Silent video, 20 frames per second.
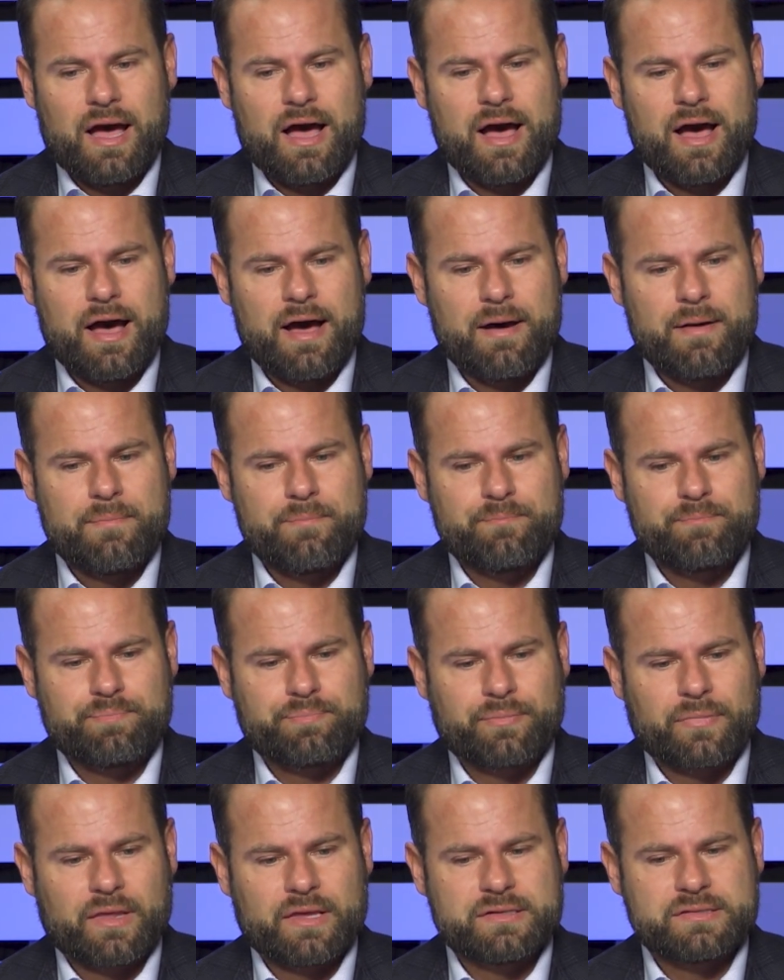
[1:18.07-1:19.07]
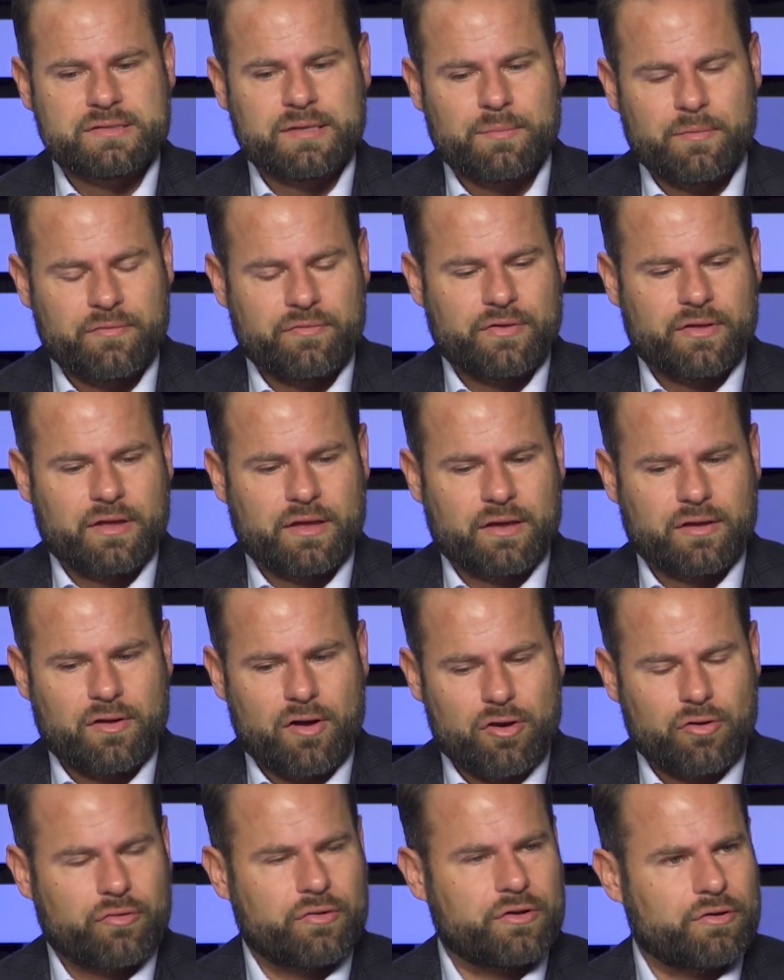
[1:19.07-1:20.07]
Some of the
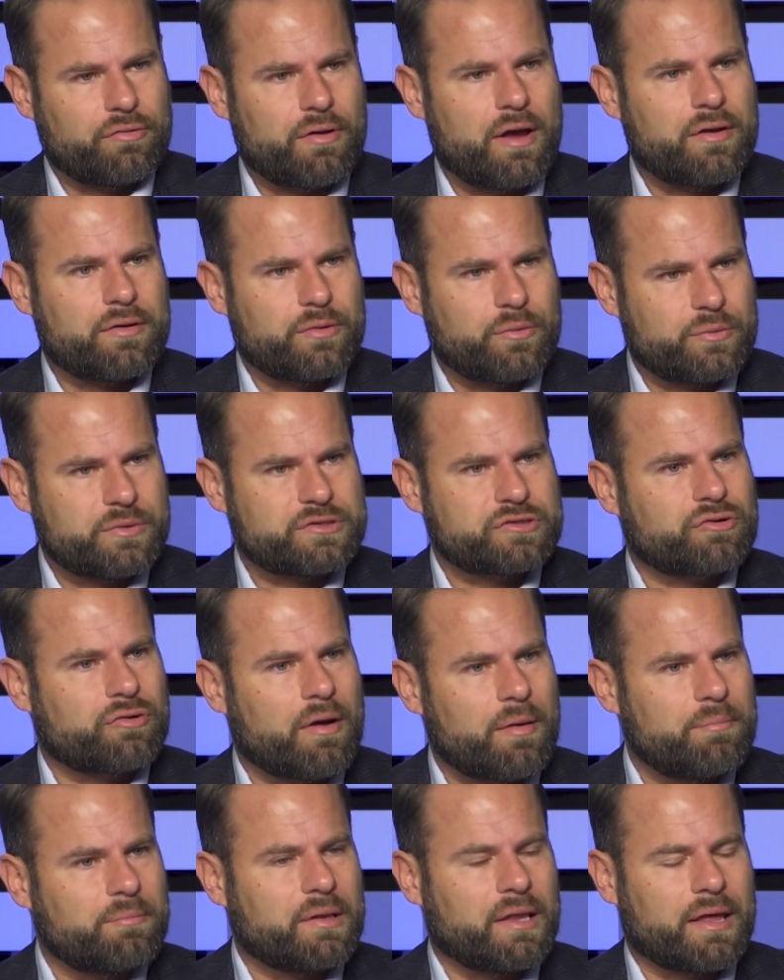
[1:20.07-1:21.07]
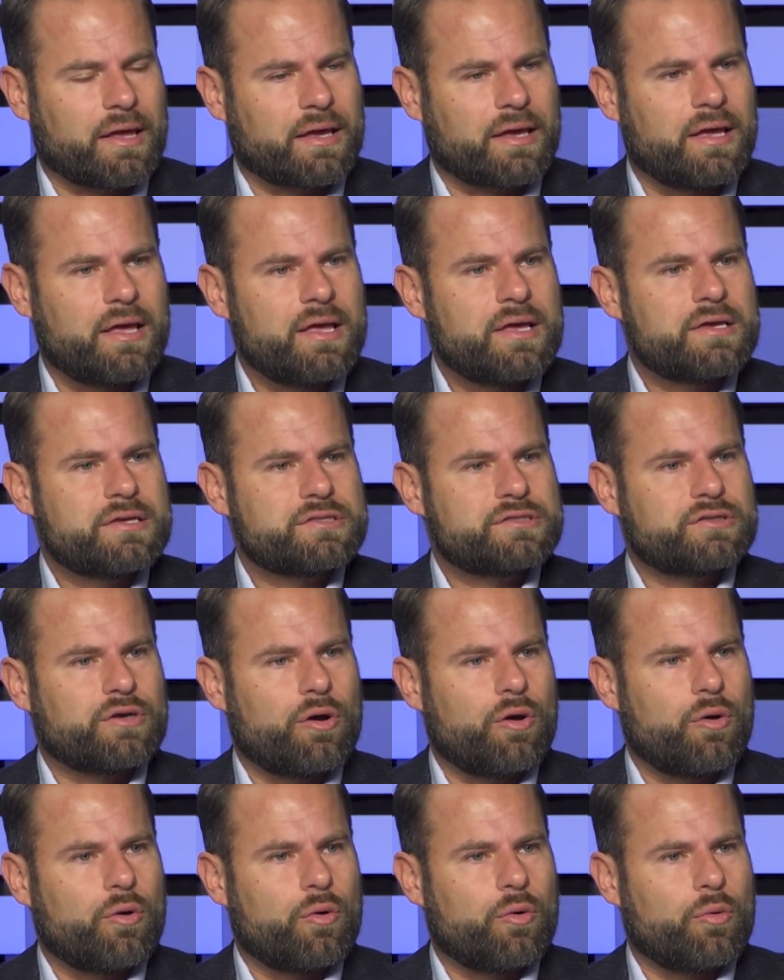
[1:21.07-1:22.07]
concrete around it was crumbling.
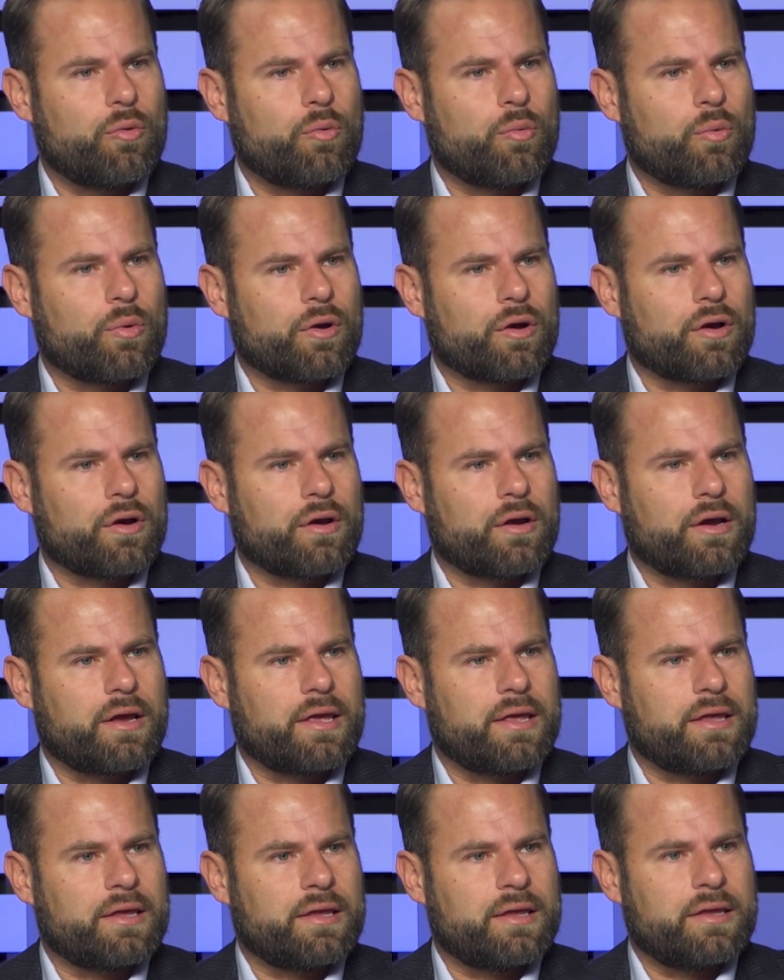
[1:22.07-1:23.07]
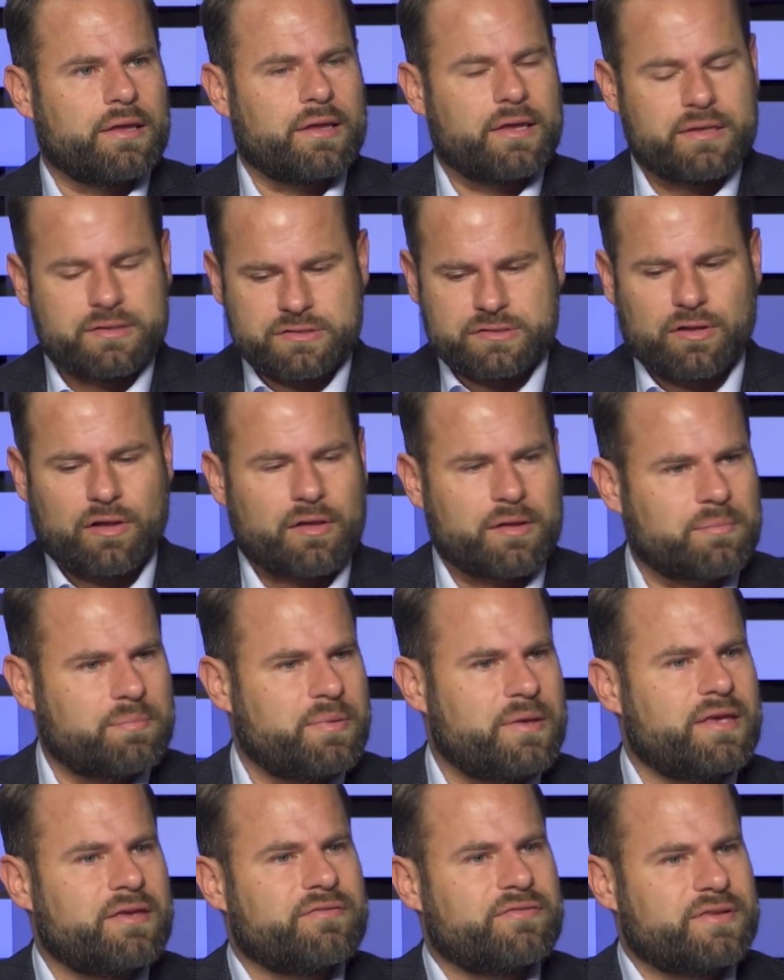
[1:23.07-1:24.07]
So we're installing
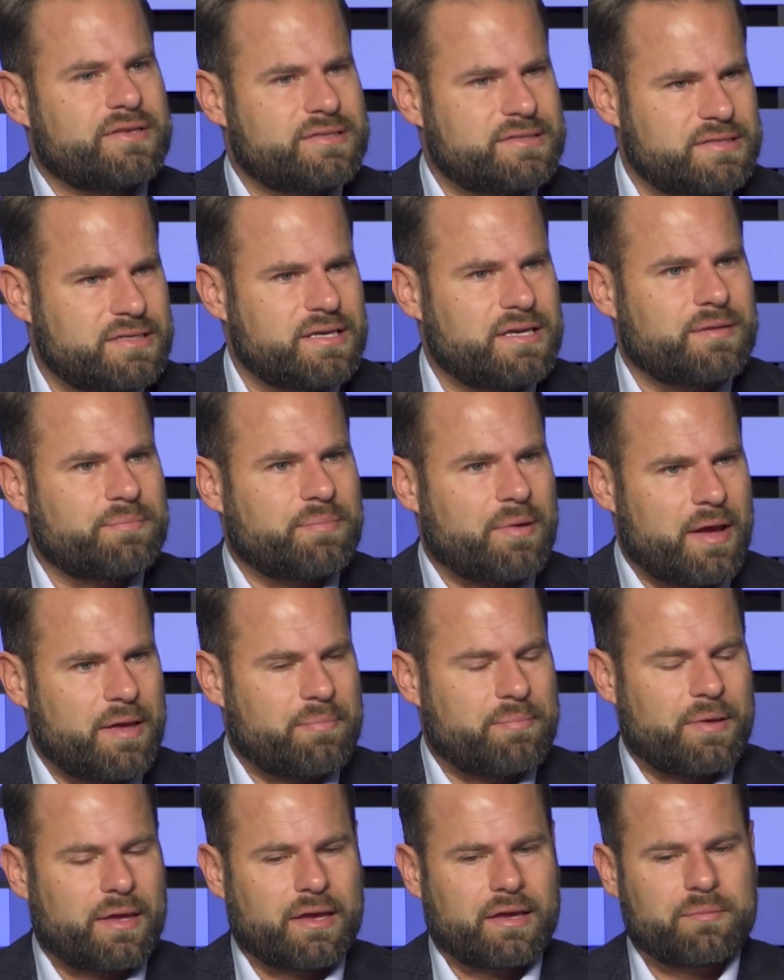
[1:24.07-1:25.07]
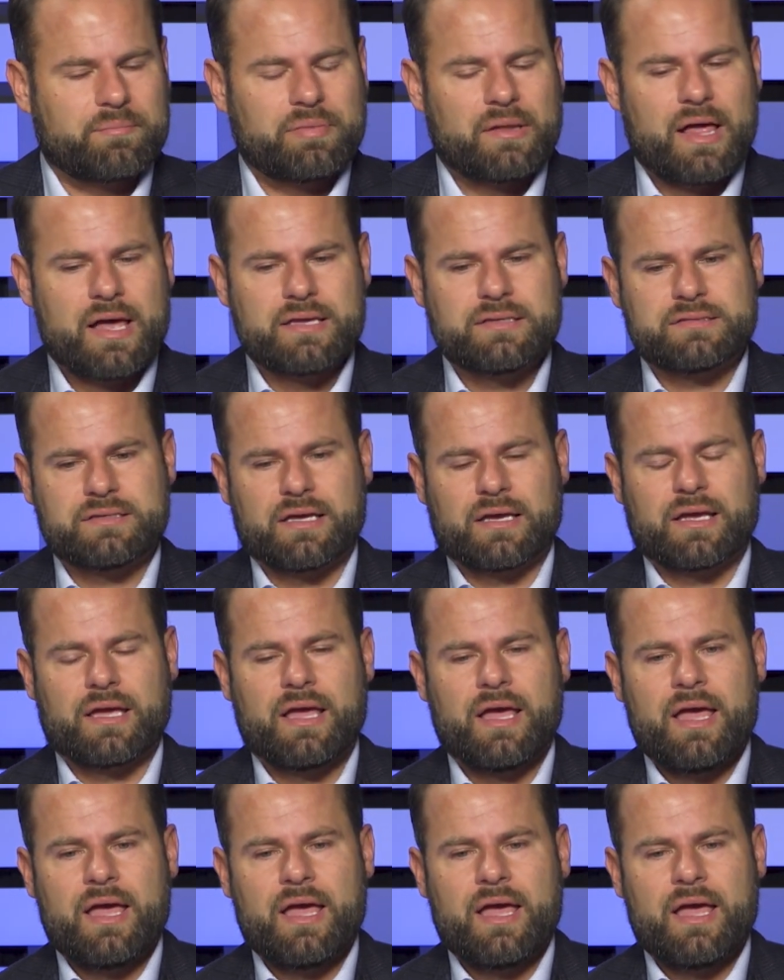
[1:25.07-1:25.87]
PVC piping, plastic.